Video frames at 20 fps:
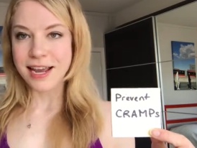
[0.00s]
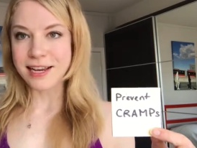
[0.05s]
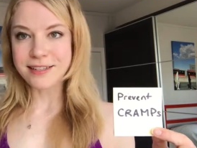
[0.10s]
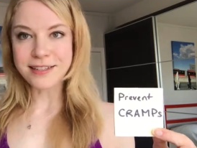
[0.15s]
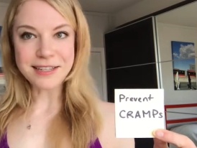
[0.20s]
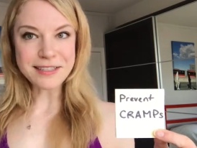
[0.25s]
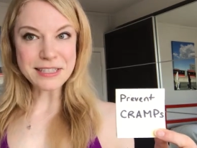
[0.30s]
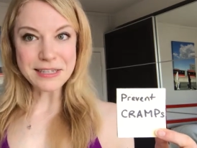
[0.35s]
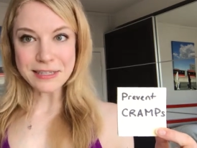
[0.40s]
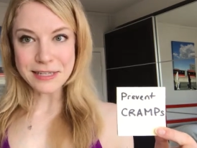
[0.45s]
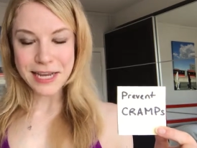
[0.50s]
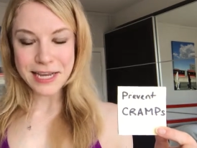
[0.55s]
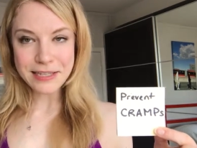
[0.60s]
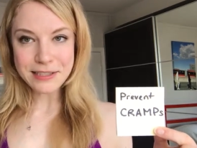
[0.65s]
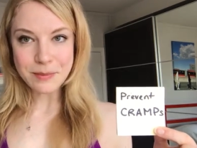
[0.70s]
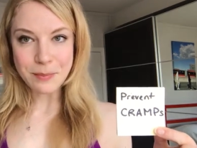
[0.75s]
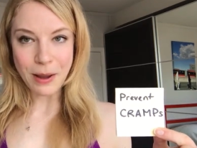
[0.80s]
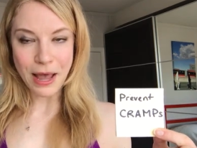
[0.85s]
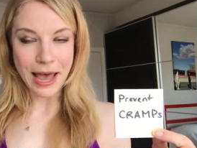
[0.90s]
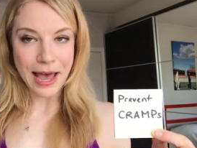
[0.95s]
It doesn't
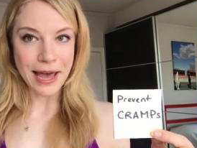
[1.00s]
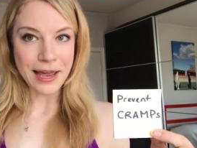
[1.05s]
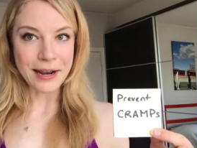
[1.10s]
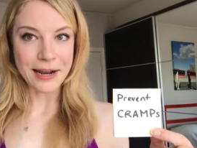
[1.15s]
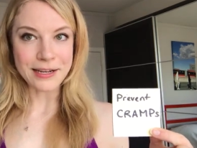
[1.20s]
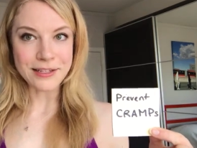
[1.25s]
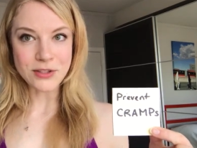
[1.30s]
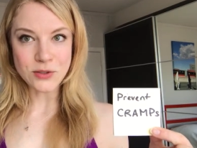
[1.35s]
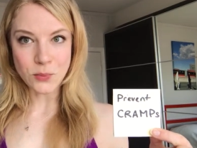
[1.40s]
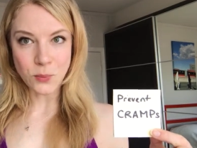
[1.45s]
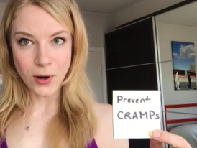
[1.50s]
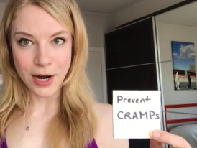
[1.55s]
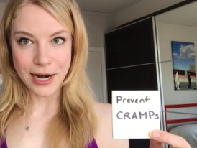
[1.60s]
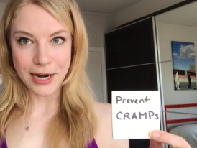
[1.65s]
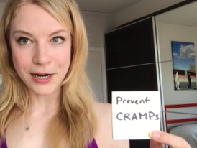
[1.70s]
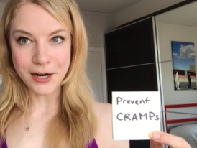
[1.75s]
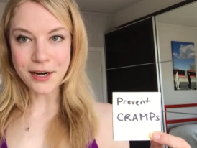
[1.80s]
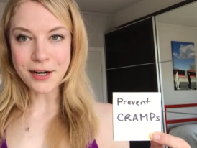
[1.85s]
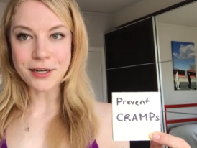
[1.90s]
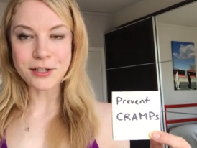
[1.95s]
taste bad, I
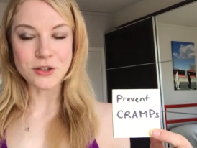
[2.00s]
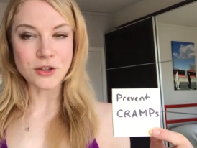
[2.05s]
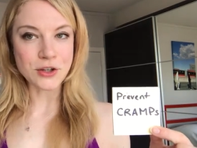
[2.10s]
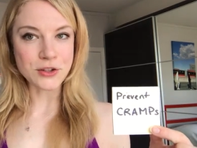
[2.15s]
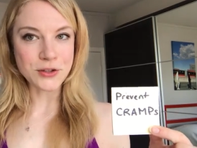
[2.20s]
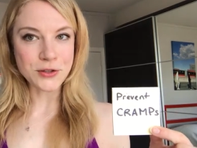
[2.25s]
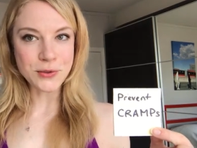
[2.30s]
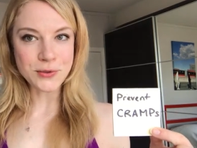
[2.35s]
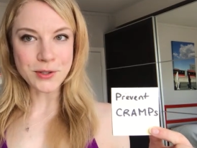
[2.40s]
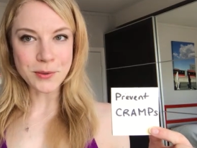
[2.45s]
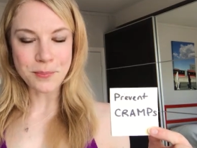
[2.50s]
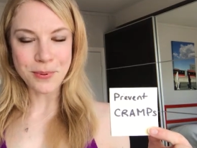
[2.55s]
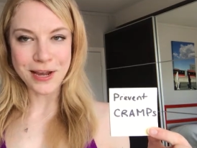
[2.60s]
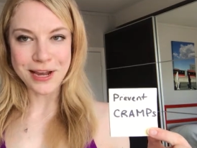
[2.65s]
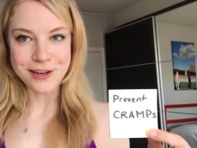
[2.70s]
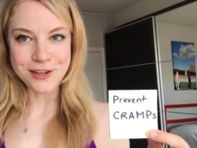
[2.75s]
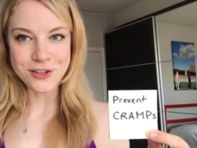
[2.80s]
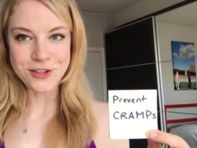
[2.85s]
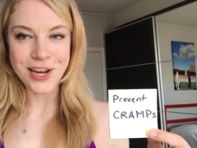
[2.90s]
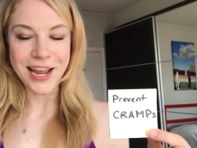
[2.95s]
swear. Just use a
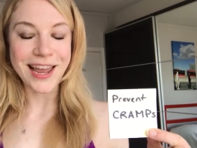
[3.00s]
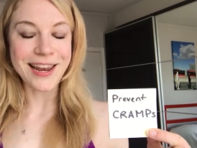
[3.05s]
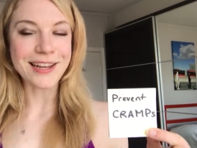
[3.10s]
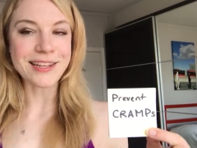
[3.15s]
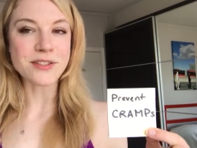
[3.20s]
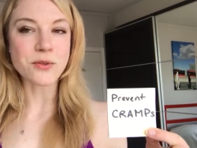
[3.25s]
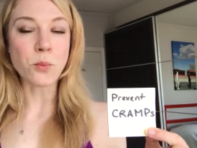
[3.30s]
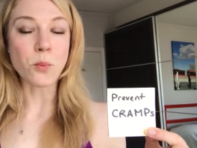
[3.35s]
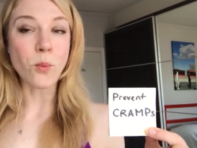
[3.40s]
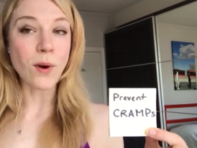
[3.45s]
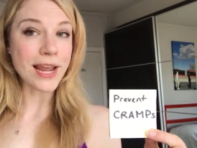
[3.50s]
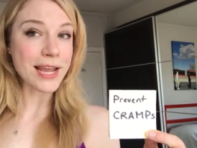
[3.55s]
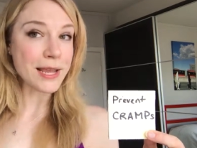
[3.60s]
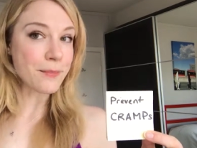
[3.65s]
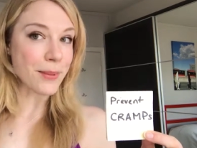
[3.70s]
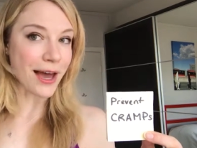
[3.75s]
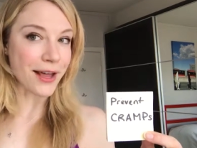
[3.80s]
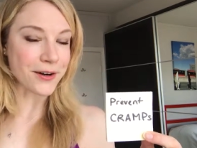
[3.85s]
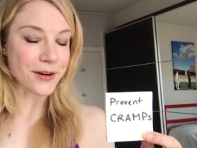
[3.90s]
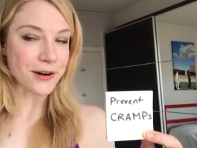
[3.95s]
pinch, and it's
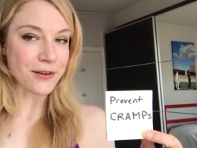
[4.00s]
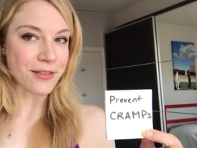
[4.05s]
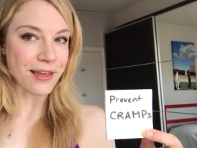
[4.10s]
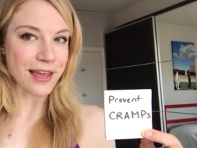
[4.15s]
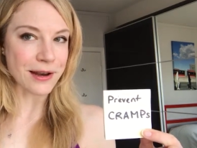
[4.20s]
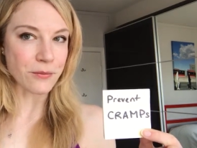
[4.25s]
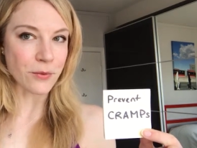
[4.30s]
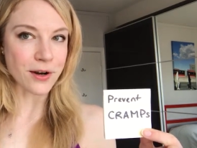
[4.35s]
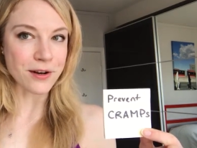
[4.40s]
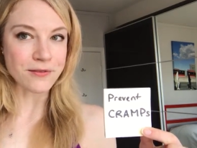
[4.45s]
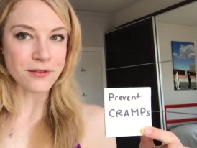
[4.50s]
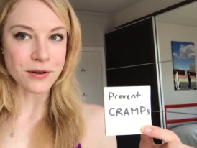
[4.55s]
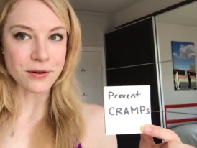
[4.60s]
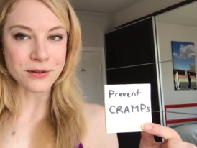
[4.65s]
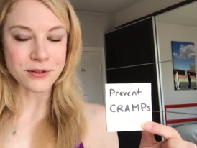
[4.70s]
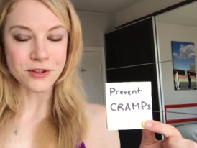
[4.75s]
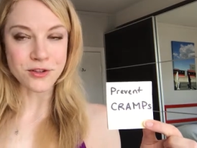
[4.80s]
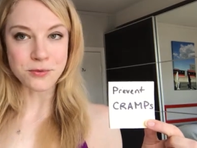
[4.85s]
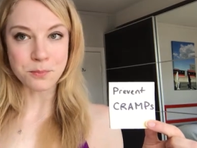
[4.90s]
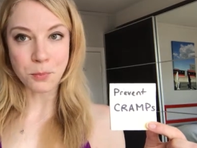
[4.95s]
way better than one of
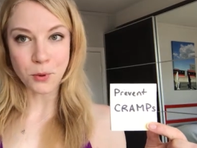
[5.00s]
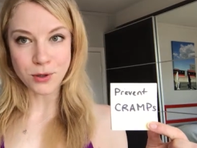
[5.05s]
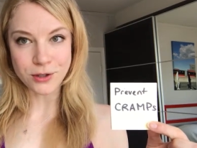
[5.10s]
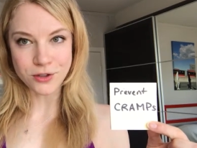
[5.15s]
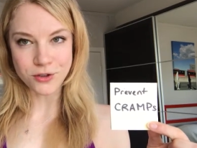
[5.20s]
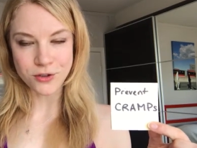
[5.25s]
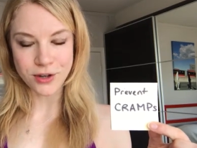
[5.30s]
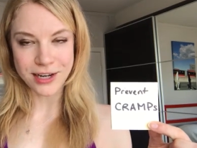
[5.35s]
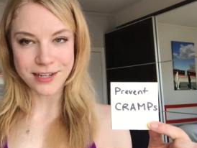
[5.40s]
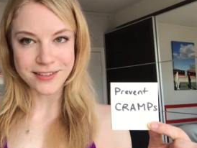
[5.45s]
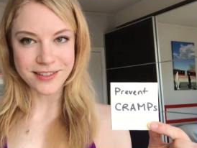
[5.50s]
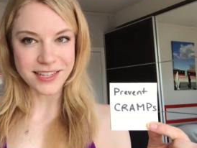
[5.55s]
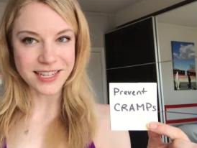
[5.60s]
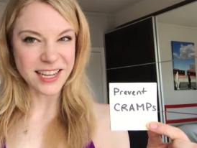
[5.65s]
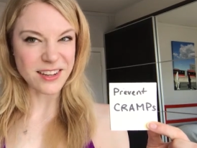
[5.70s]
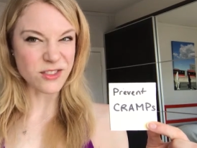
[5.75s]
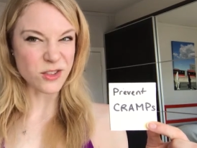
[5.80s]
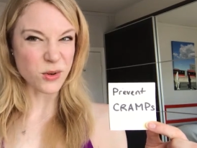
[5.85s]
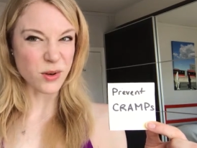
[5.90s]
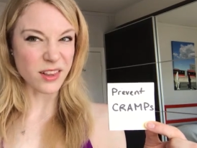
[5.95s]
those sports drinks
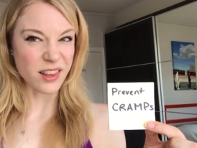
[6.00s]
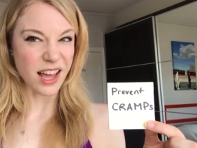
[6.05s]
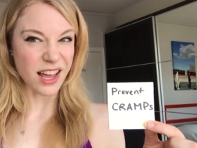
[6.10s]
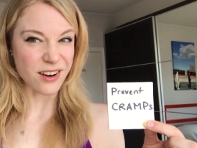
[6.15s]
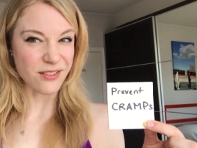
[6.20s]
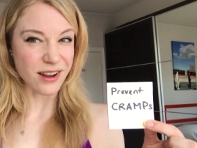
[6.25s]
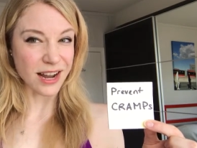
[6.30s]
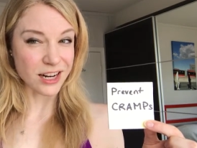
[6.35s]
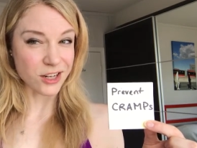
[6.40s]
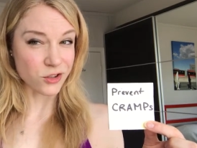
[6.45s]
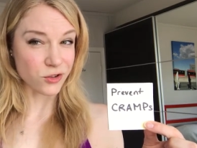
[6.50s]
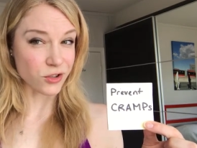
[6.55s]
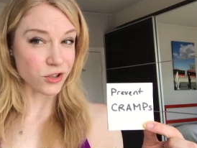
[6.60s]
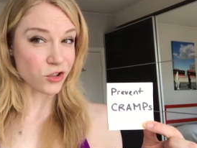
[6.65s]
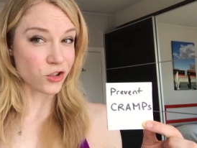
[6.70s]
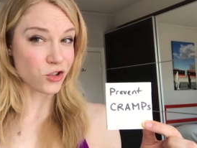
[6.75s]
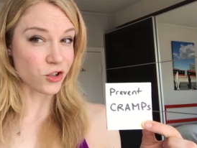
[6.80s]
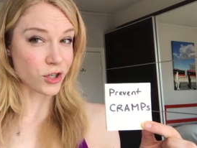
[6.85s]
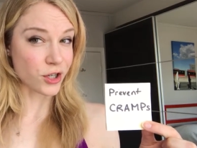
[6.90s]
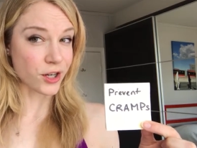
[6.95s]
that gives you a lot of
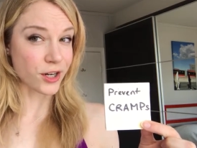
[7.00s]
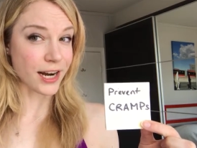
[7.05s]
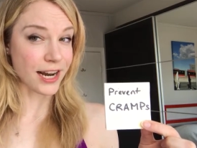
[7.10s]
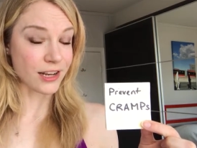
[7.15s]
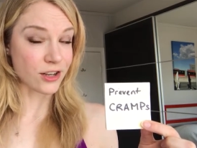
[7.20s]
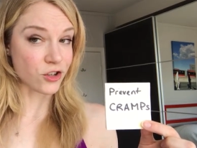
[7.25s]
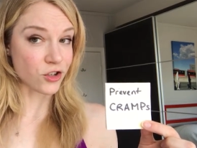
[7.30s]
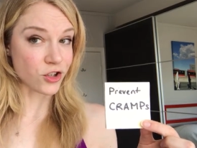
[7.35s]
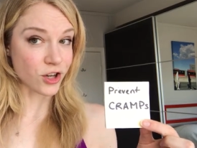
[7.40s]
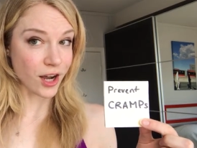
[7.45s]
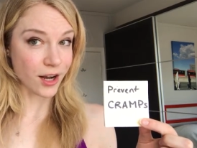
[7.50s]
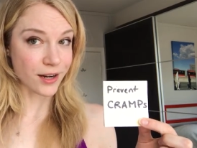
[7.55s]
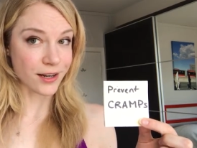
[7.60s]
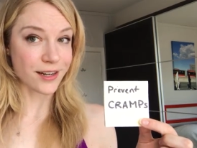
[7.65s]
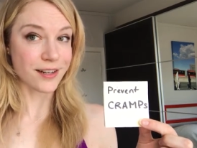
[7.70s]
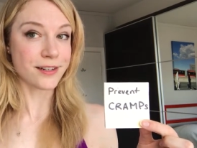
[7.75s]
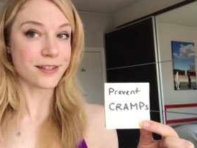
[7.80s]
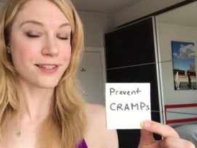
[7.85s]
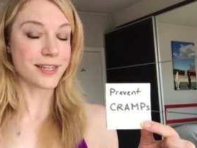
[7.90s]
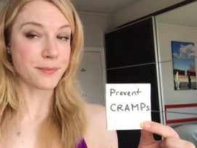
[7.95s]
extra sugar and
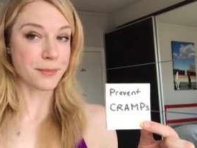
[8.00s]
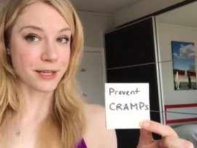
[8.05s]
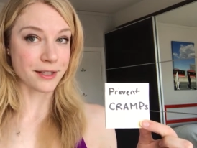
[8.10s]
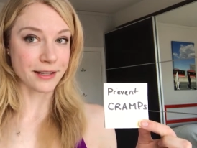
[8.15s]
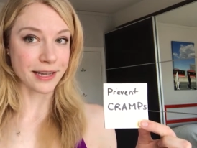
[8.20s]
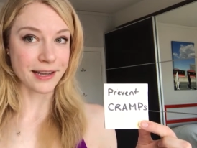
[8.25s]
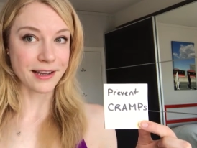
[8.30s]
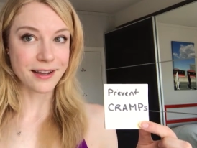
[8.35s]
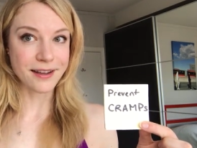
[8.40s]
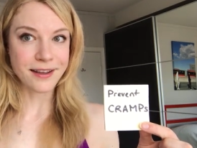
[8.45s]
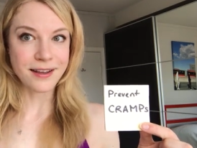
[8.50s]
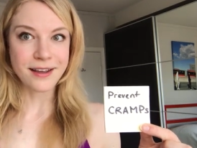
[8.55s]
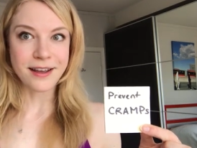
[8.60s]
junk typically.